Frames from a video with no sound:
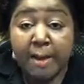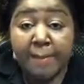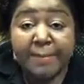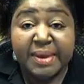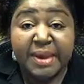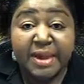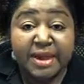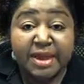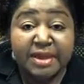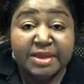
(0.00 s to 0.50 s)

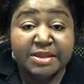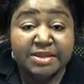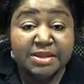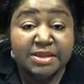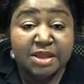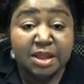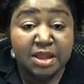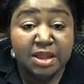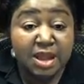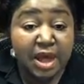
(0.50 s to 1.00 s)
because
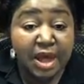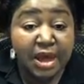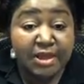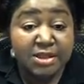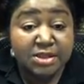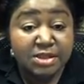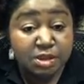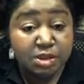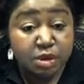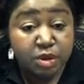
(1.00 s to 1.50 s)
the
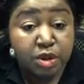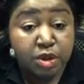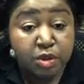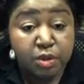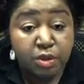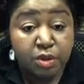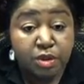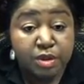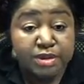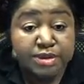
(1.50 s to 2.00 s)
lights your
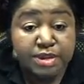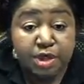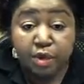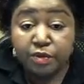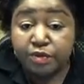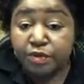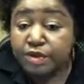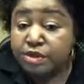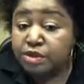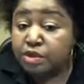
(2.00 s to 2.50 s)
cuticle is
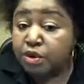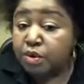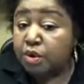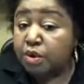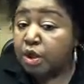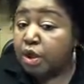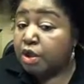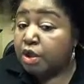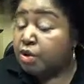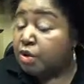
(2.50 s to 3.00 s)
healthy so
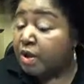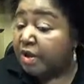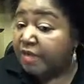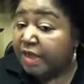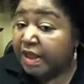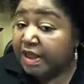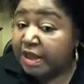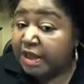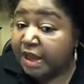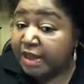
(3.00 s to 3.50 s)
you have
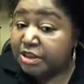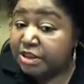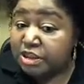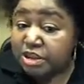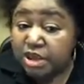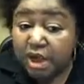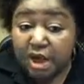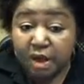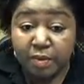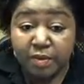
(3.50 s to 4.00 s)
that nice
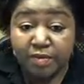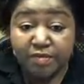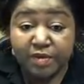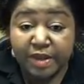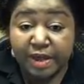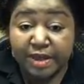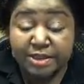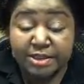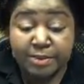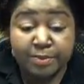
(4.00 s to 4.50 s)
shine
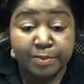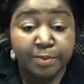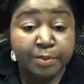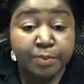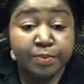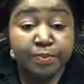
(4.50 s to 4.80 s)
reflecting